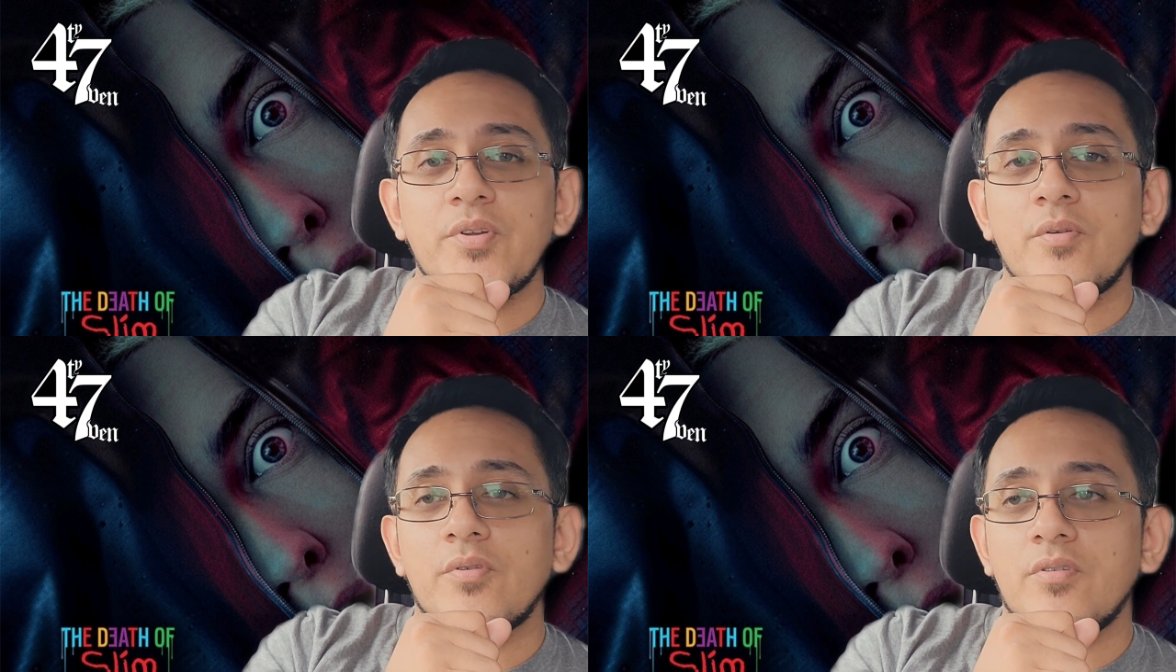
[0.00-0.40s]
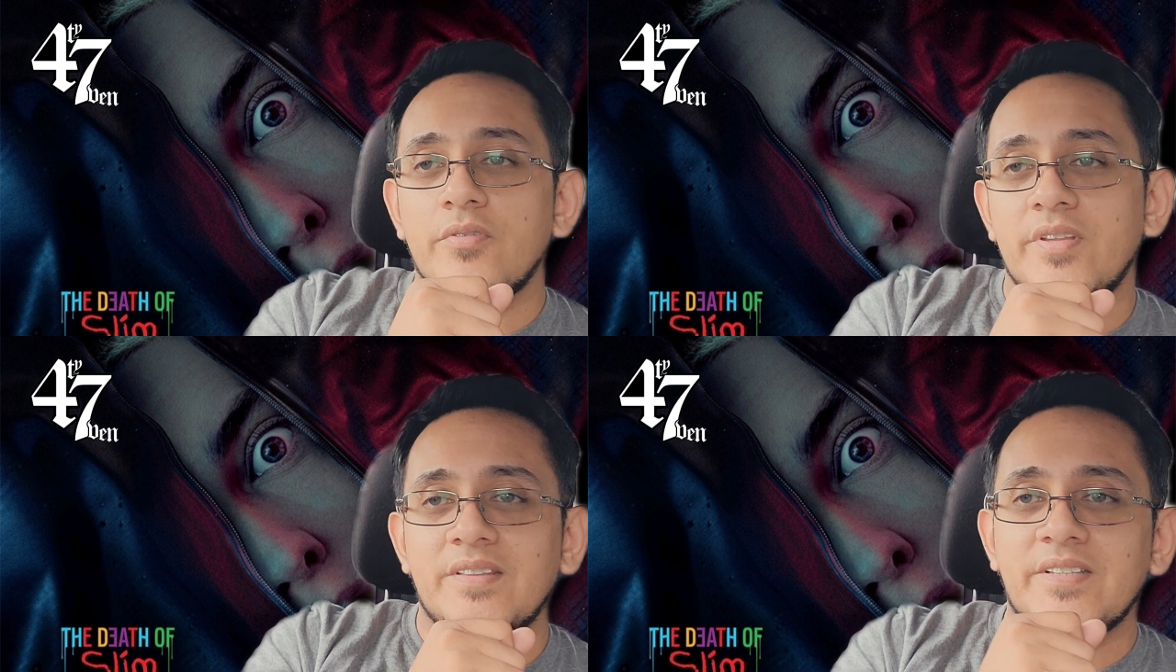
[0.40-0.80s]

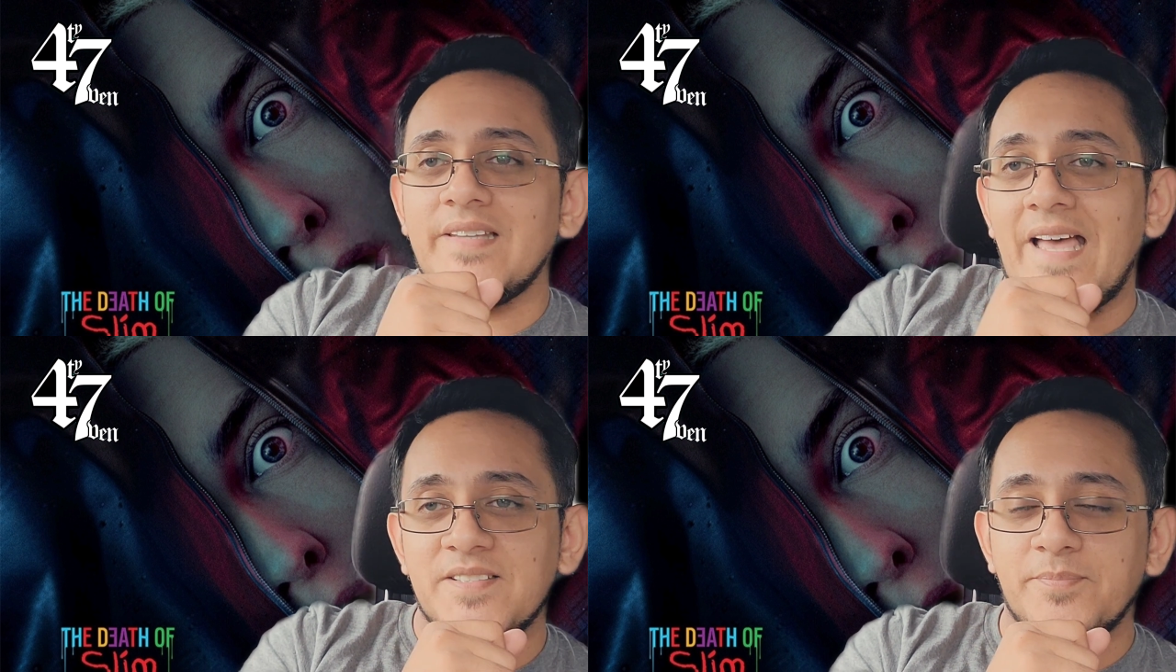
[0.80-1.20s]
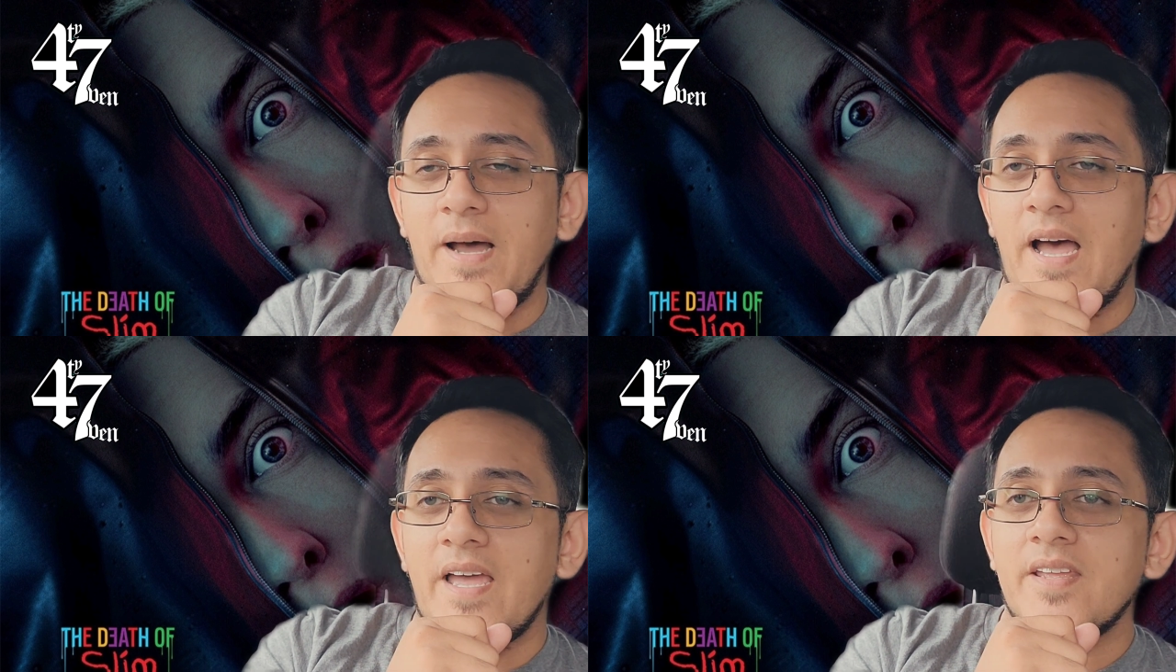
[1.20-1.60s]
pre-order or the last
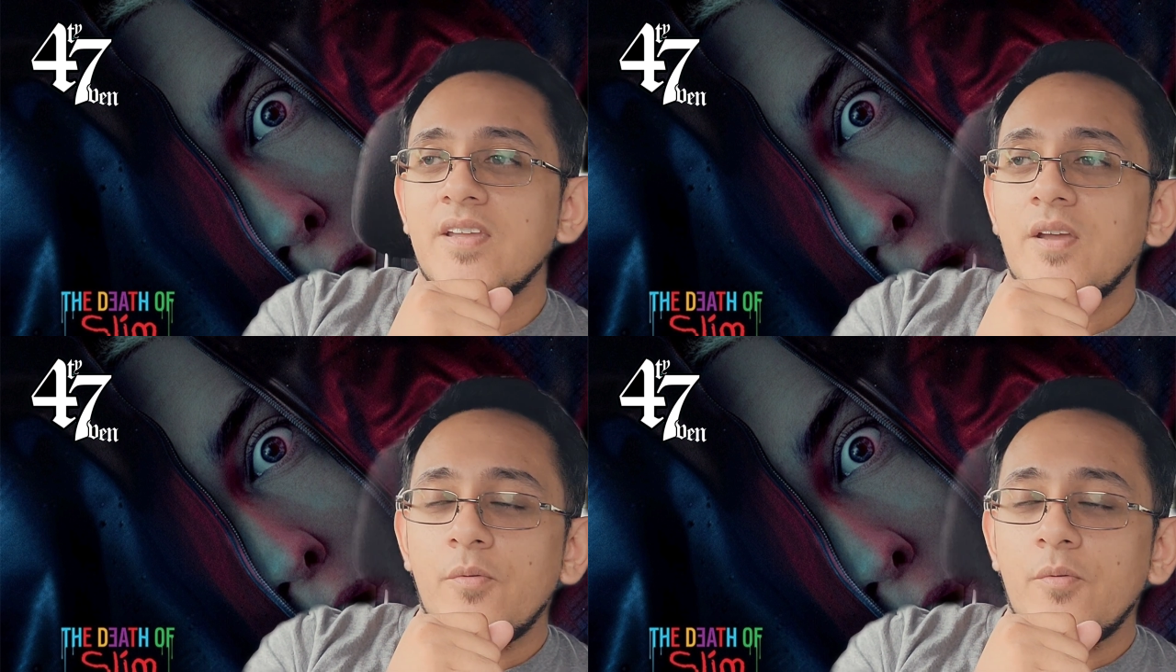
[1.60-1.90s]
buy,